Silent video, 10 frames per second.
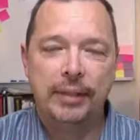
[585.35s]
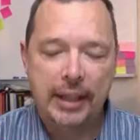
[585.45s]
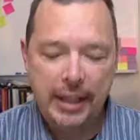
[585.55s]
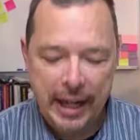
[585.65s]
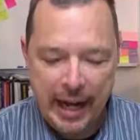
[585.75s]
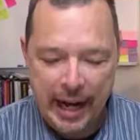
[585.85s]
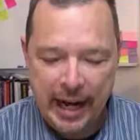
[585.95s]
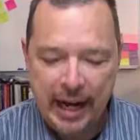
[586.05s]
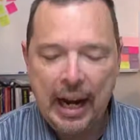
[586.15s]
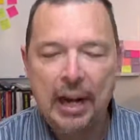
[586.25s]

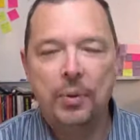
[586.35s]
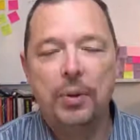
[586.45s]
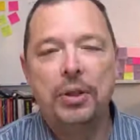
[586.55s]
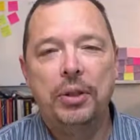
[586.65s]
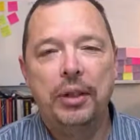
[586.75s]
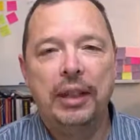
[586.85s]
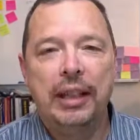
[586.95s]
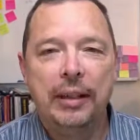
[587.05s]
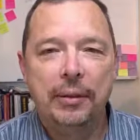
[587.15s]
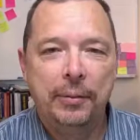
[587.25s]
Today, I want you to
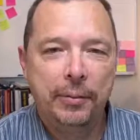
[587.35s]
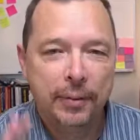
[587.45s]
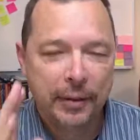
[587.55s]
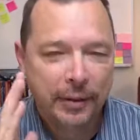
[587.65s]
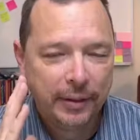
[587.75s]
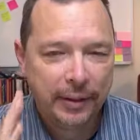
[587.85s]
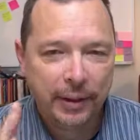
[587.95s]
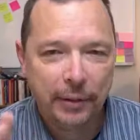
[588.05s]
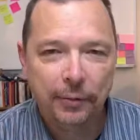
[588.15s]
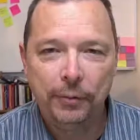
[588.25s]
live
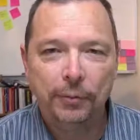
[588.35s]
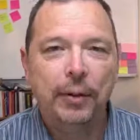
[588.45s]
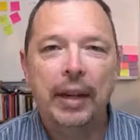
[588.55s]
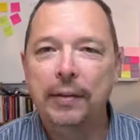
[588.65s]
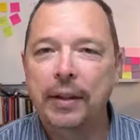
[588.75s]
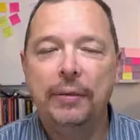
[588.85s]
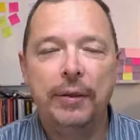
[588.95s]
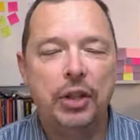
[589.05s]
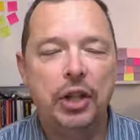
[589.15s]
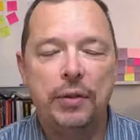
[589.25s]
even if
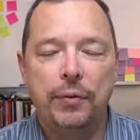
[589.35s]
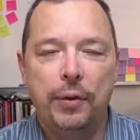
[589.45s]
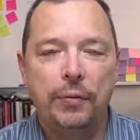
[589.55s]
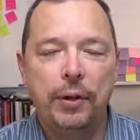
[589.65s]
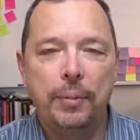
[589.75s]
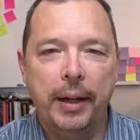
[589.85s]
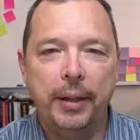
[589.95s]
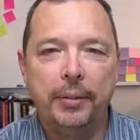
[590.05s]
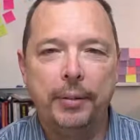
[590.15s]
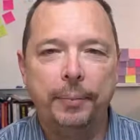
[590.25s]
it's just for a few
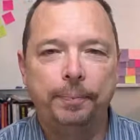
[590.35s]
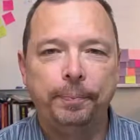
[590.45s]
minutes.